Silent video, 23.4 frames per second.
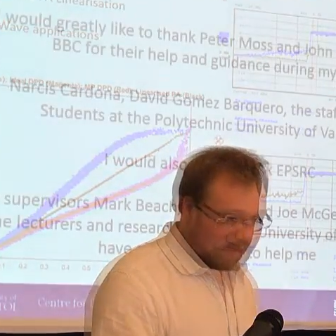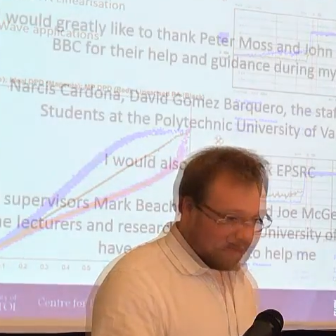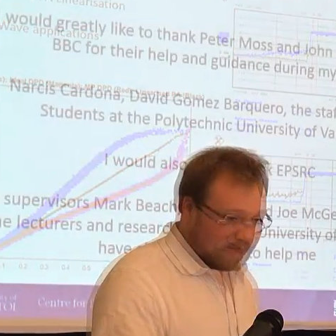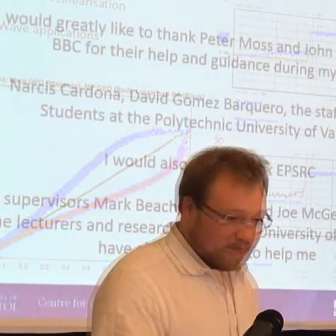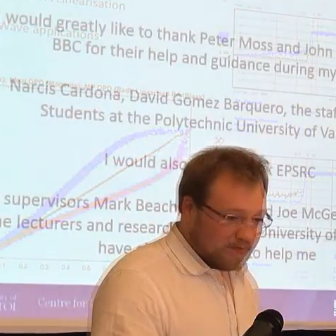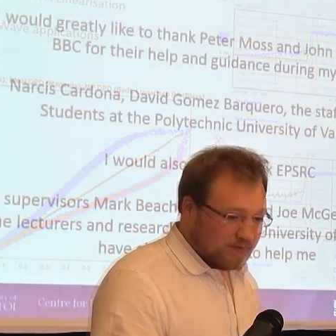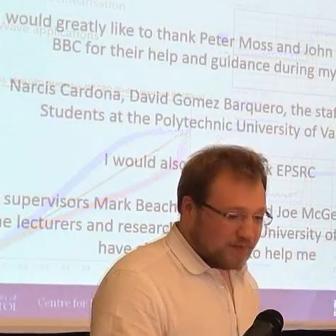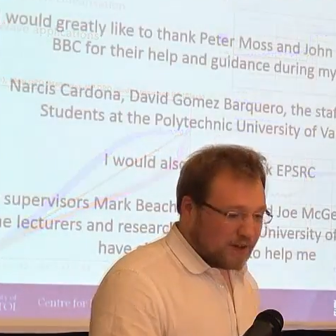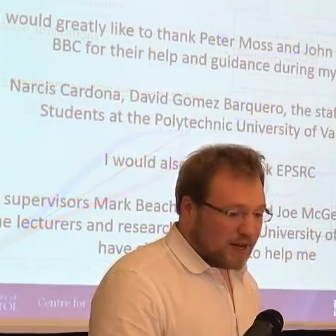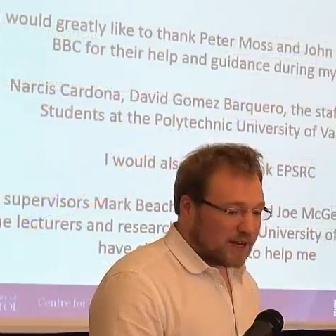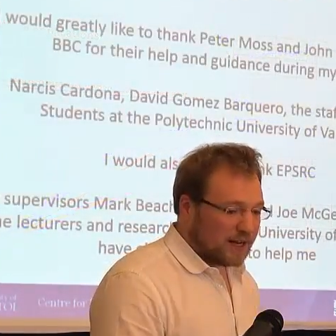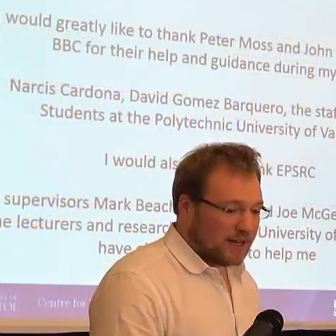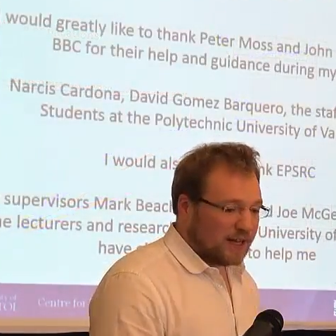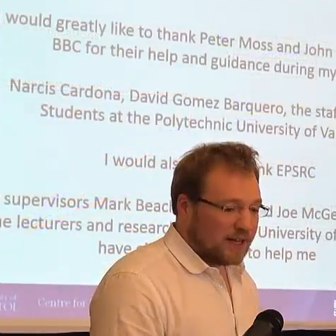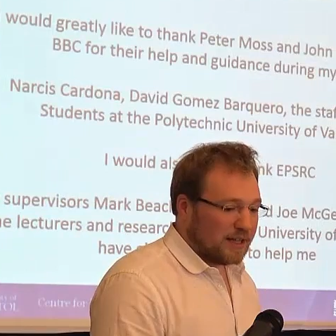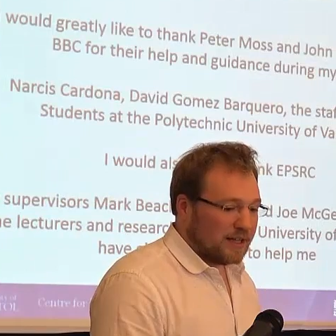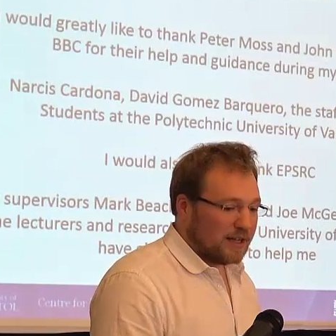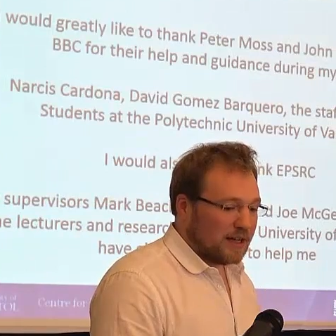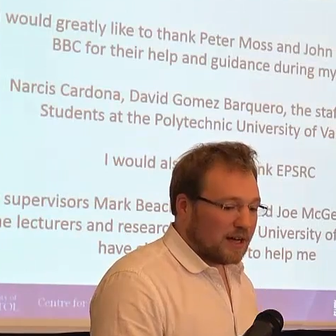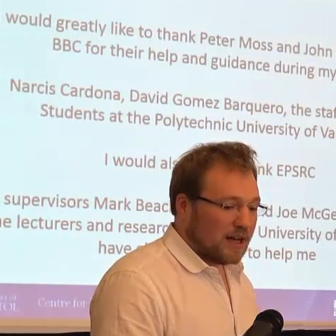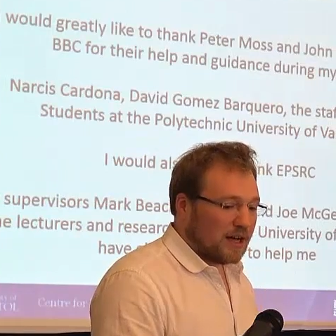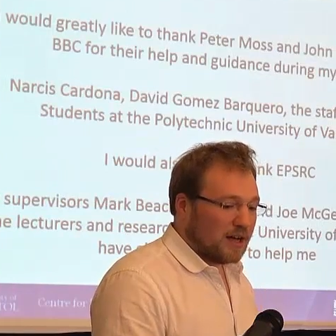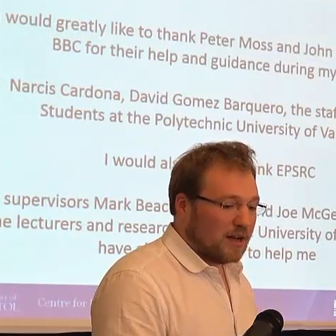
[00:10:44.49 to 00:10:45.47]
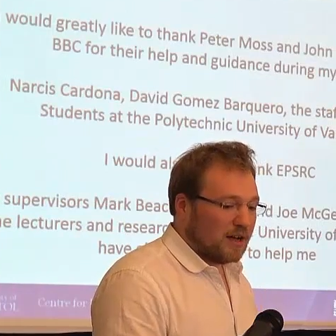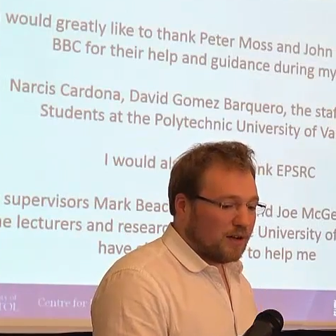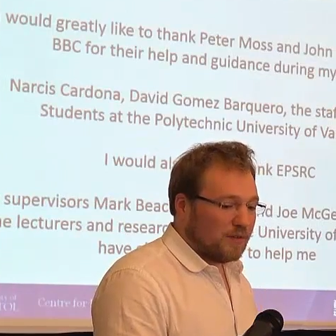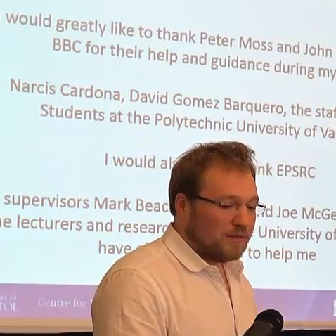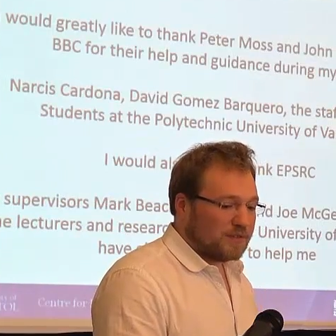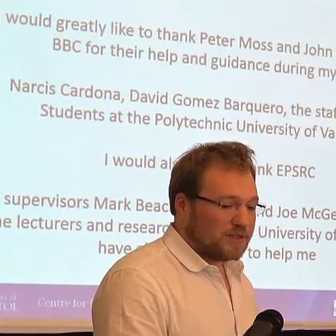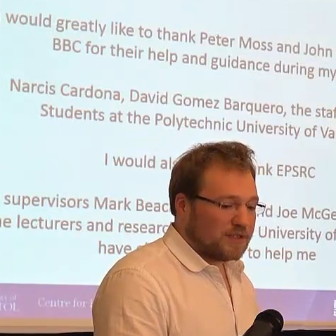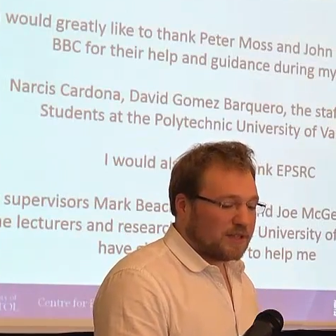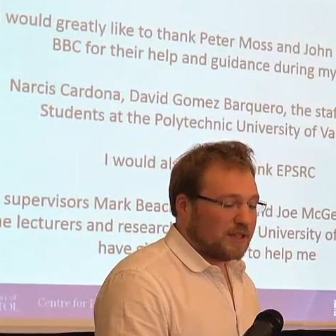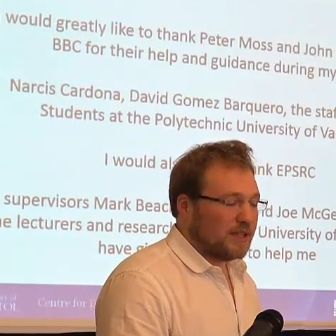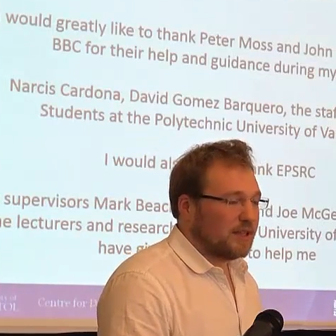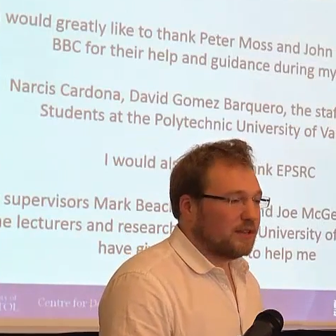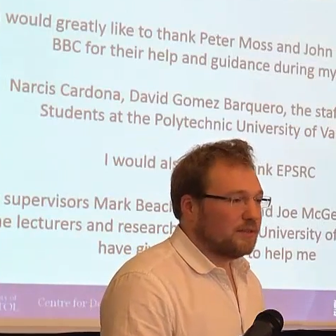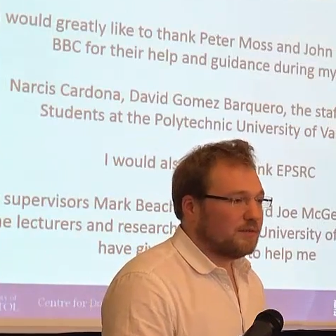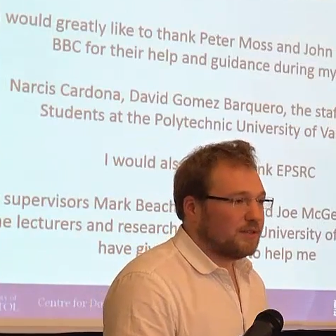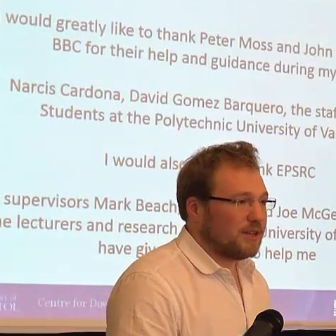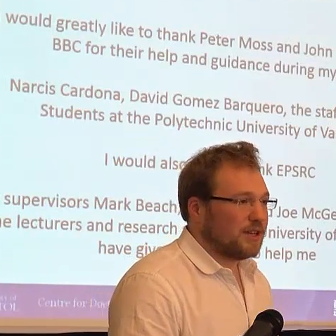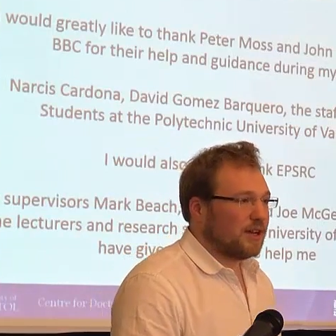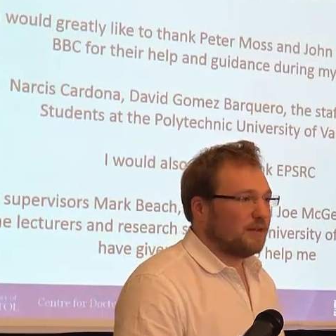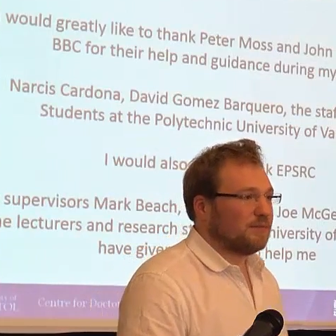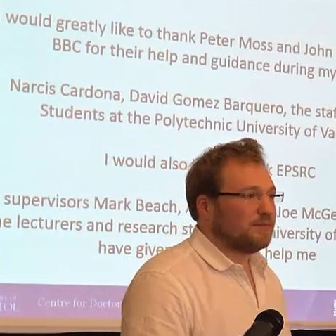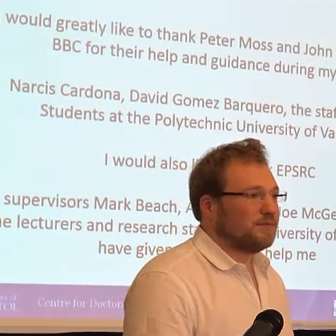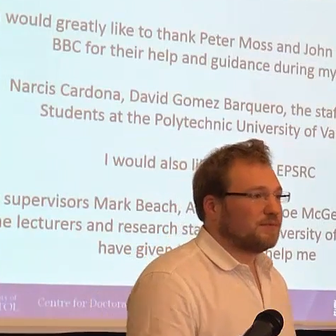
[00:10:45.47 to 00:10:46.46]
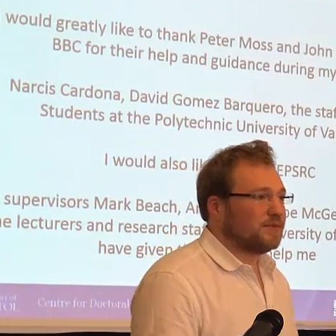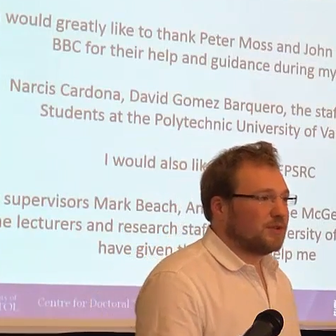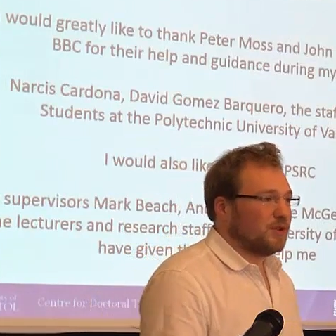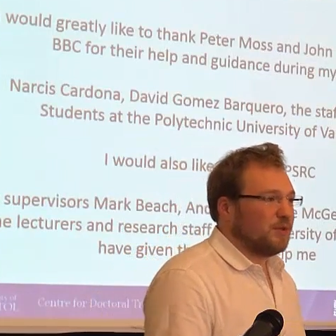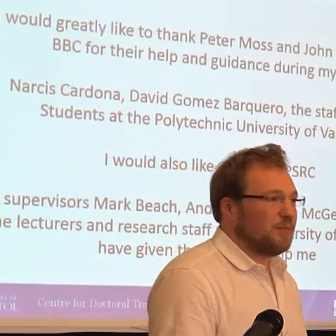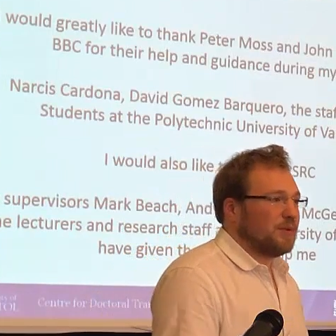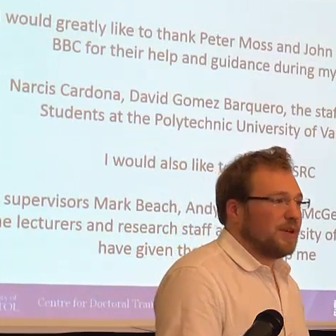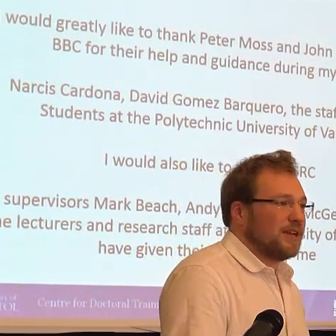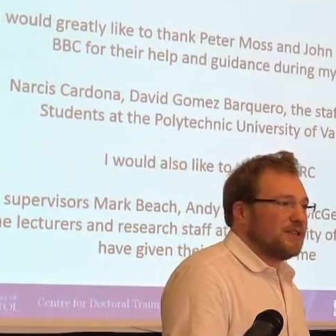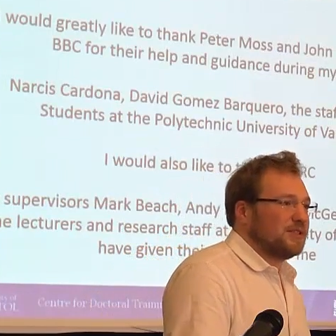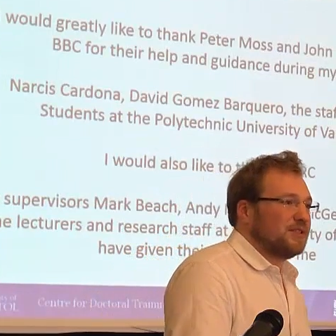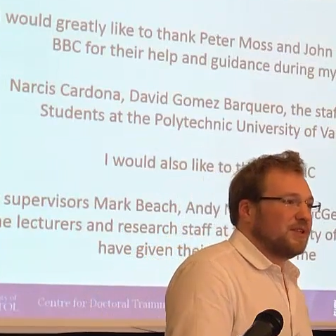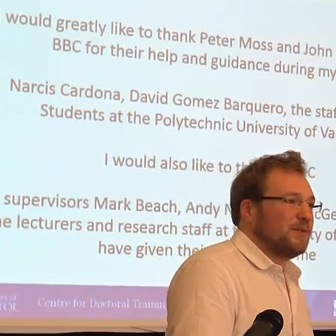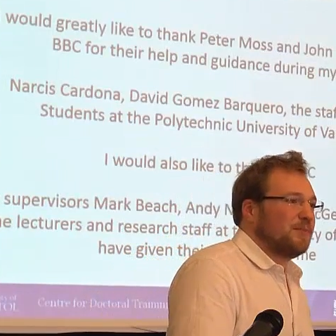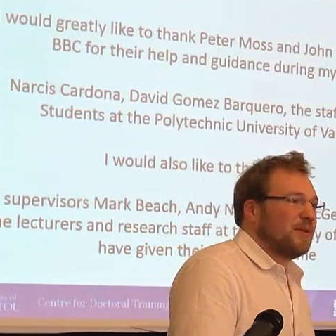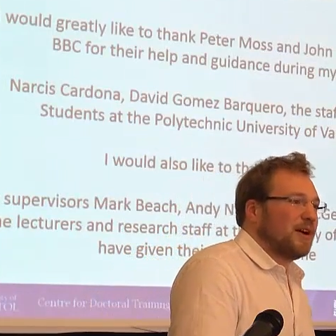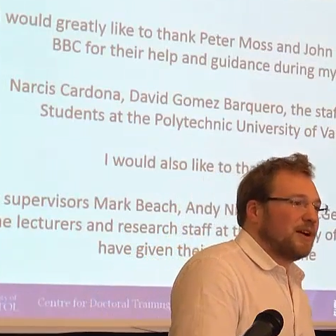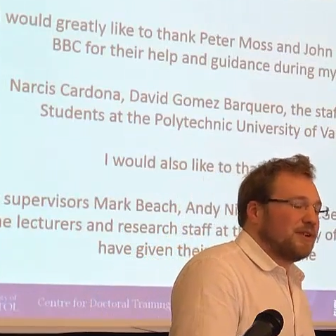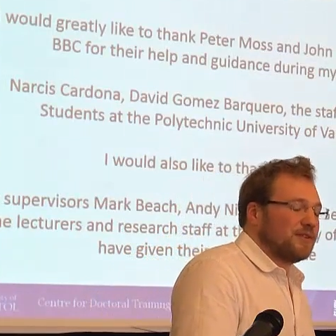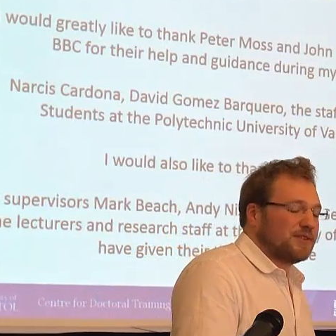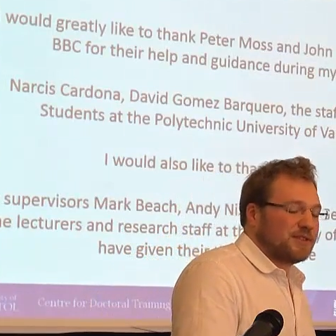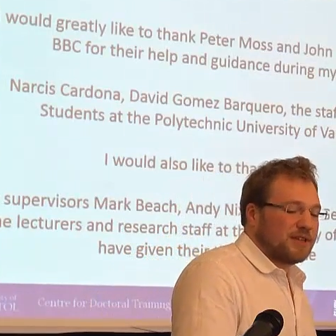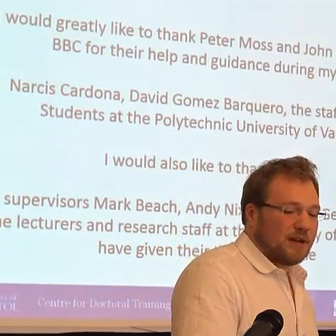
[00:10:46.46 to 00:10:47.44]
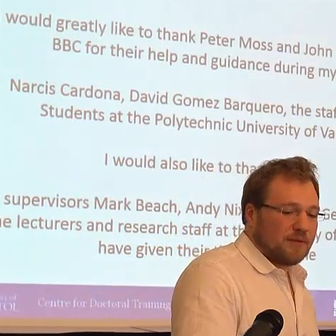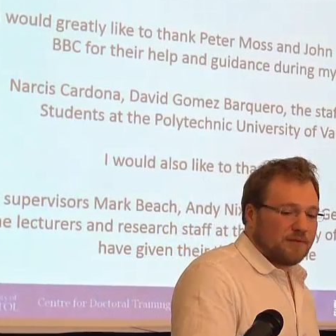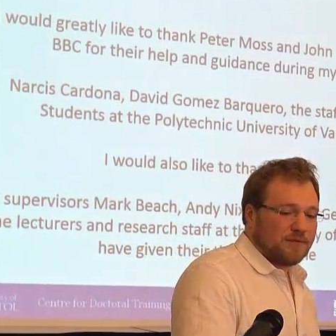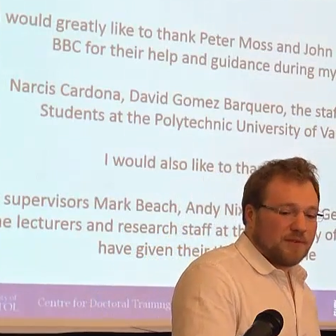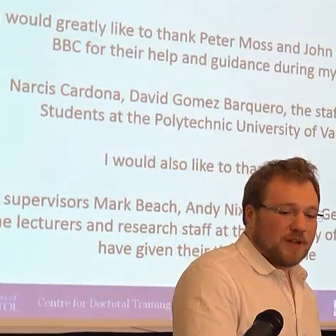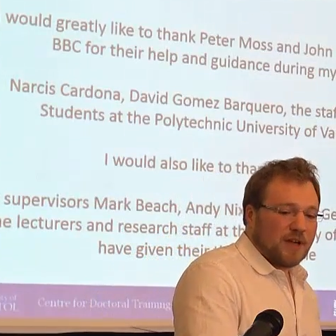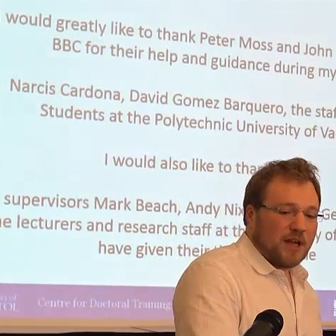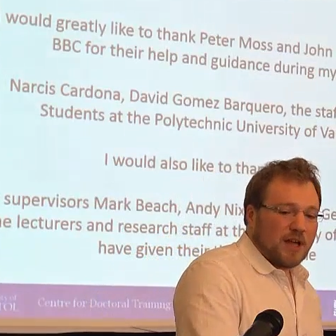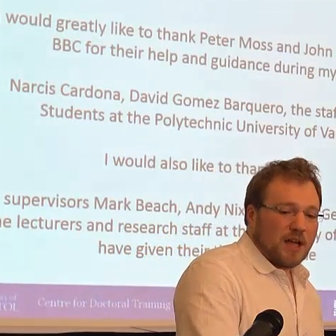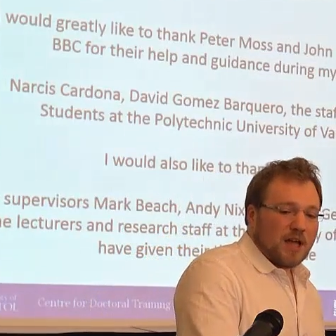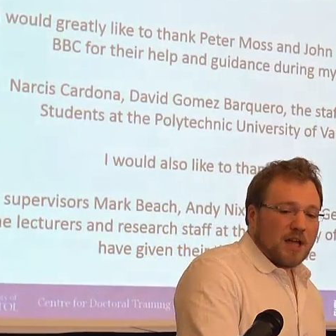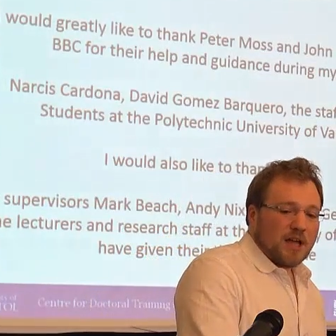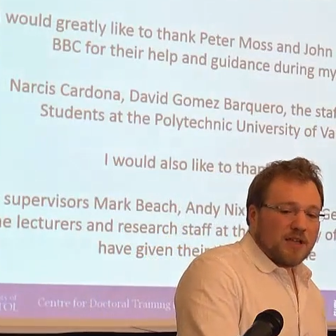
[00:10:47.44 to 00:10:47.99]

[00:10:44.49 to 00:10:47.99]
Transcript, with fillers: Finally, uh, obviously you don't do a PhD by yourself,